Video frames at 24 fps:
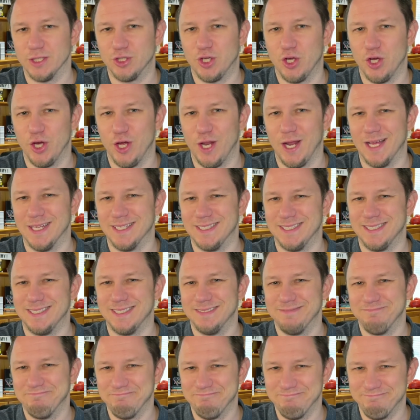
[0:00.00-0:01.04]
good as
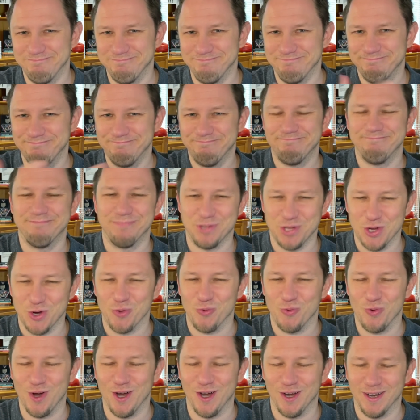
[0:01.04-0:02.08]
their
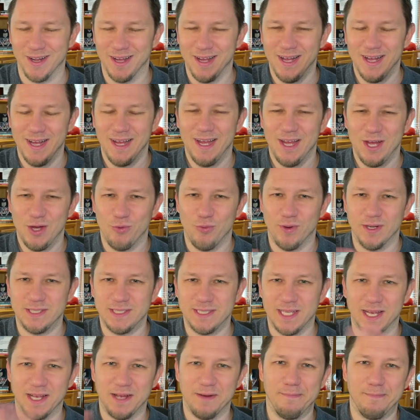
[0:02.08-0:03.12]
word, which
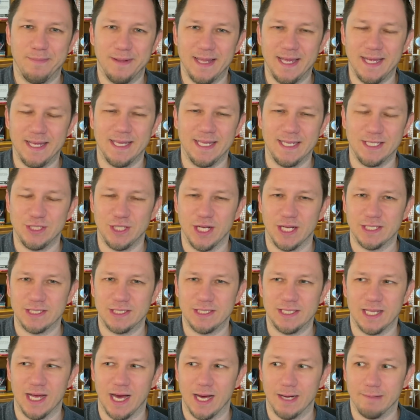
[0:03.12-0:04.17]
they completely
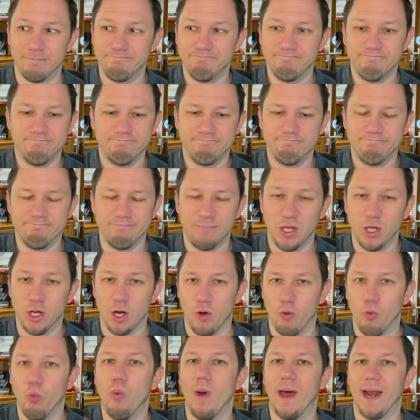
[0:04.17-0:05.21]
just, uh, you know,
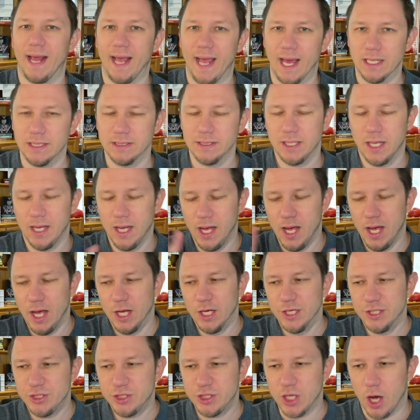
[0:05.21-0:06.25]
went against.
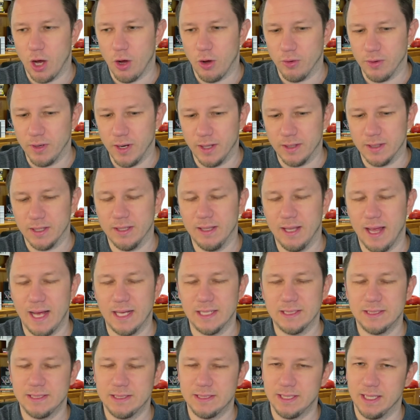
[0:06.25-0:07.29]
So
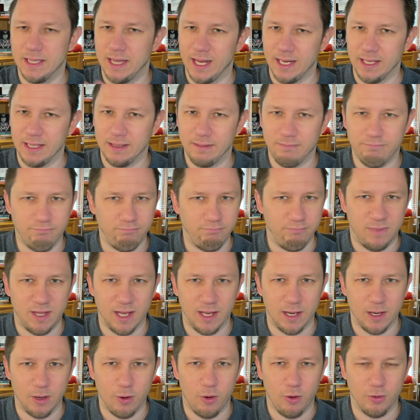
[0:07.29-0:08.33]
nonetheless, they
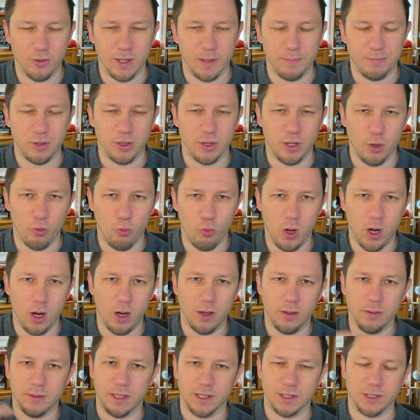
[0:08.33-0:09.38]
didn't hold up to their
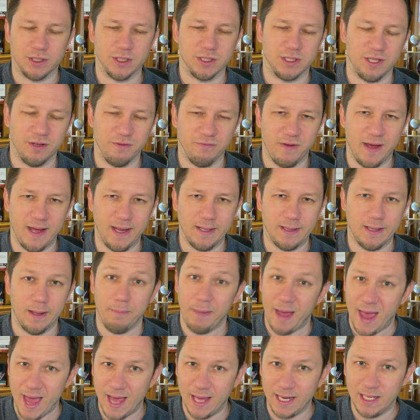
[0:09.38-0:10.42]
word. They just invaded them
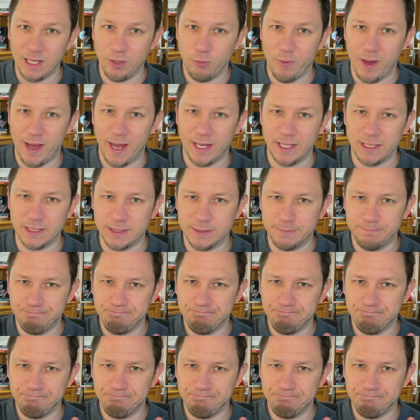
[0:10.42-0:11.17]
anyways.